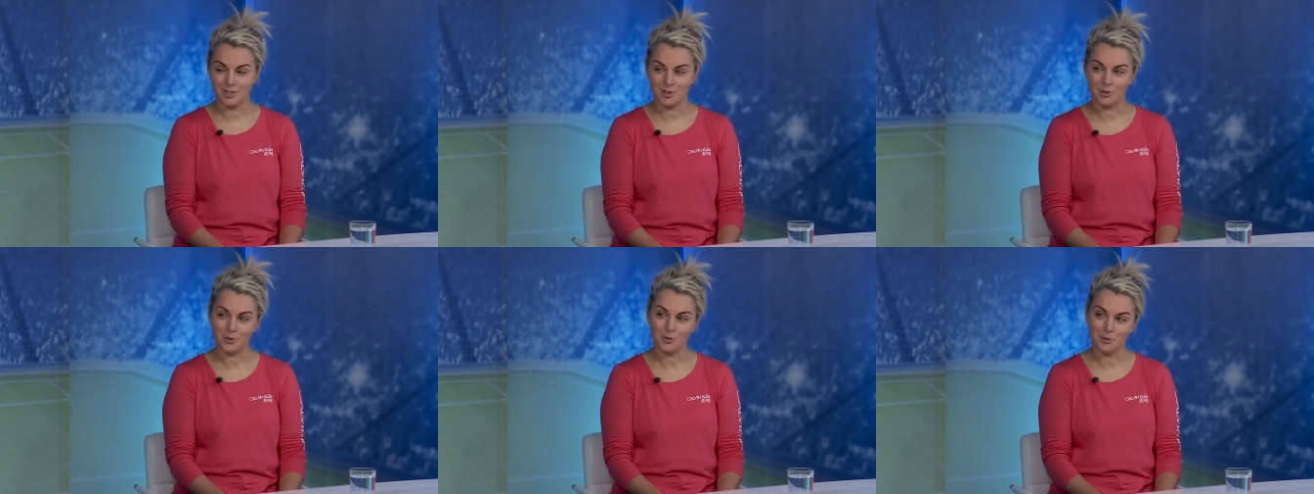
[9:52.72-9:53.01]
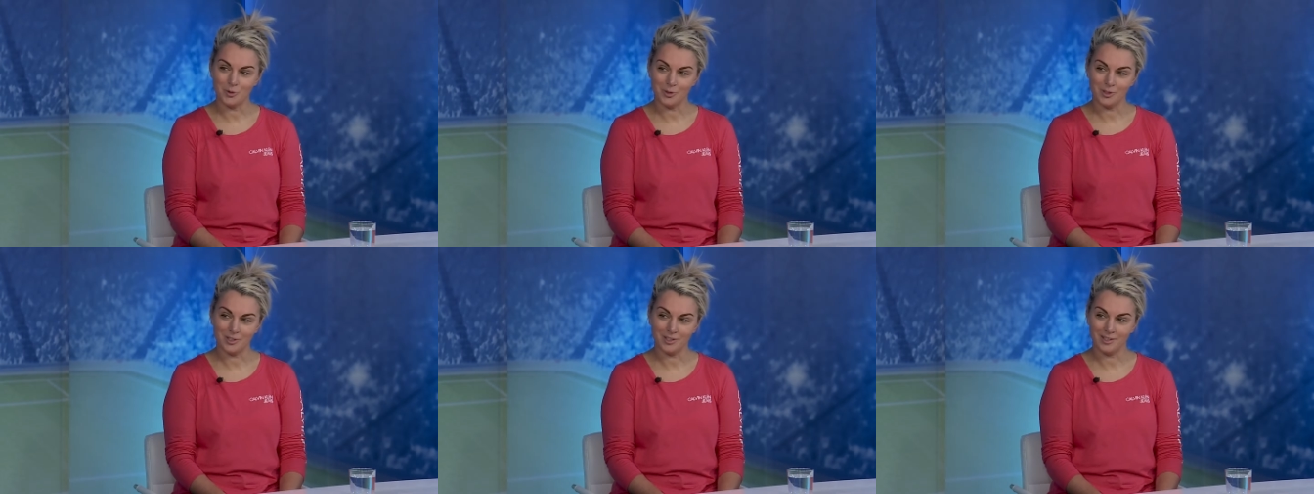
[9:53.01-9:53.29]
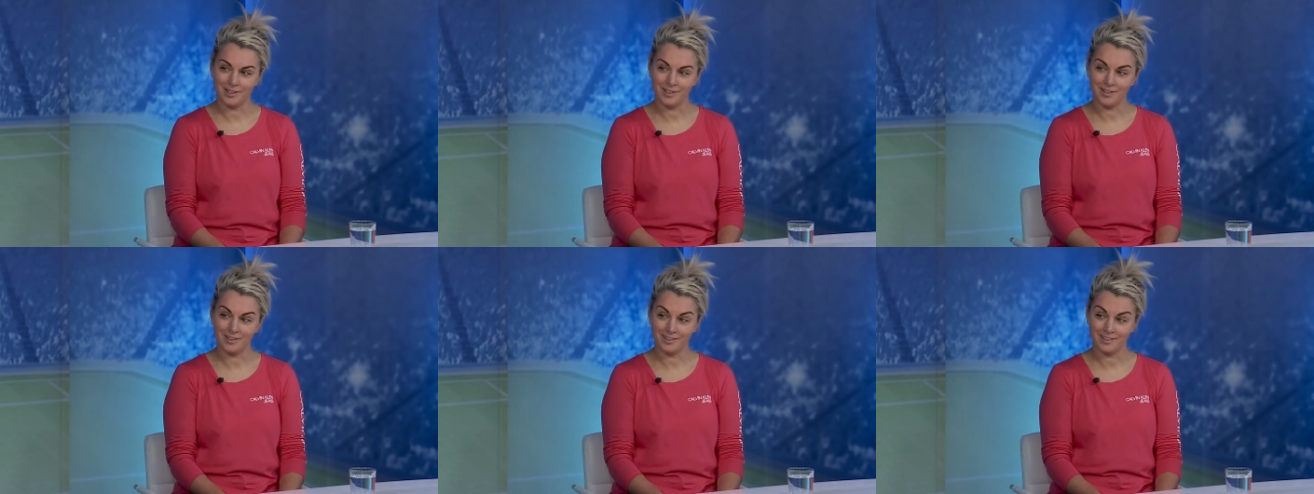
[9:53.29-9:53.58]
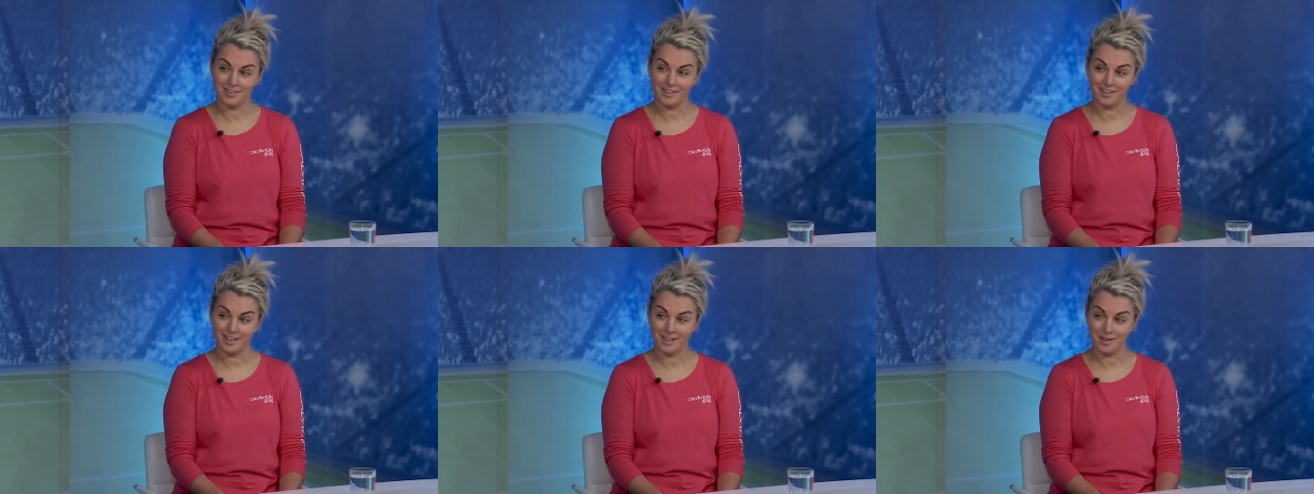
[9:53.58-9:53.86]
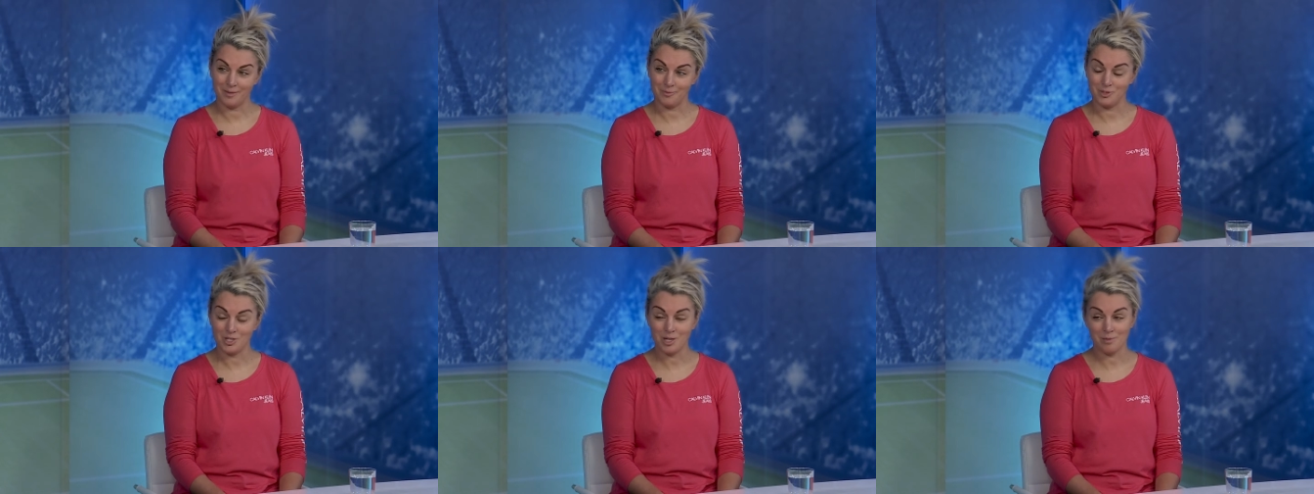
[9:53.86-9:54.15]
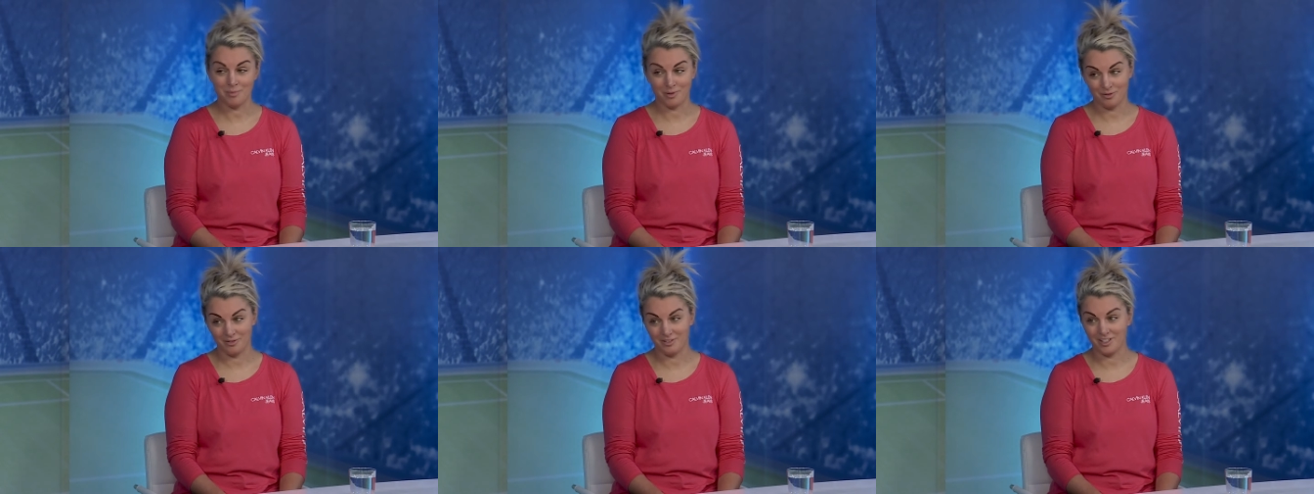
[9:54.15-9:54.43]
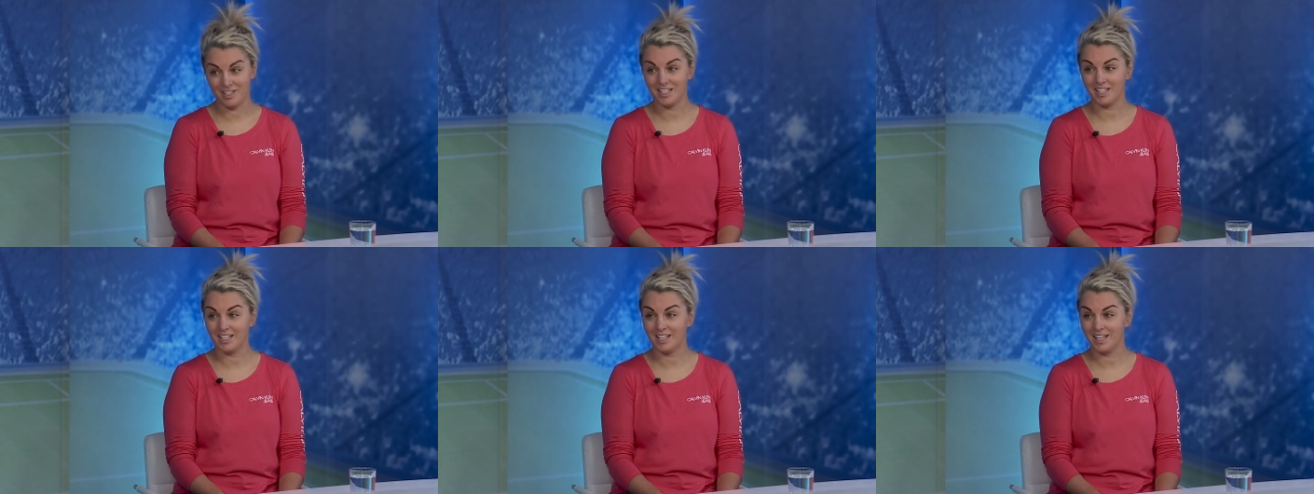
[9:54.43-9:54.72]
Cook, Gemma
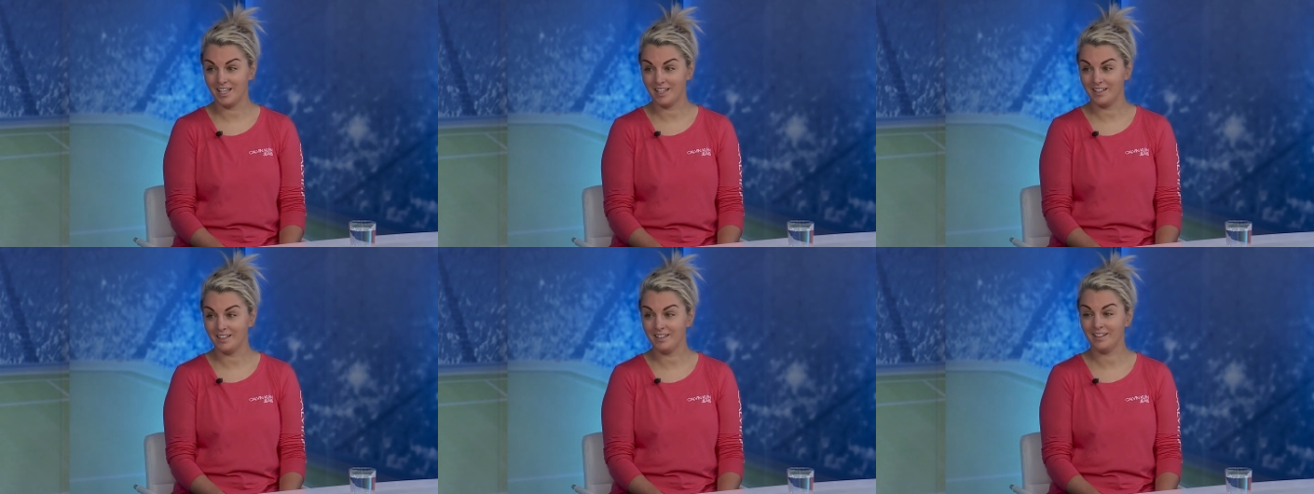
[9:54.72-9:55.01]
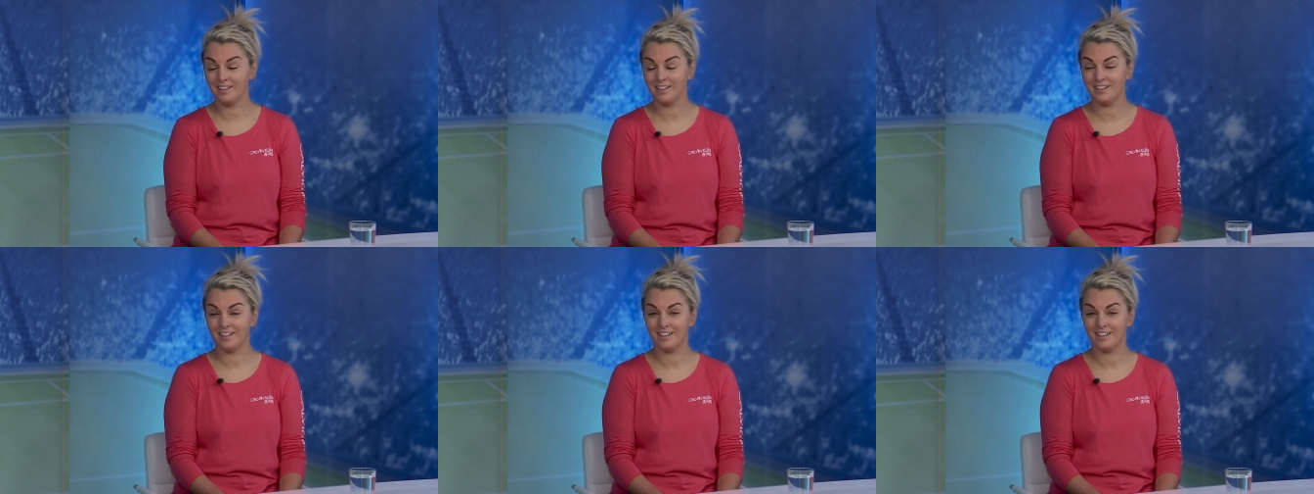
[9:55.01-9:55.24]
Faye again.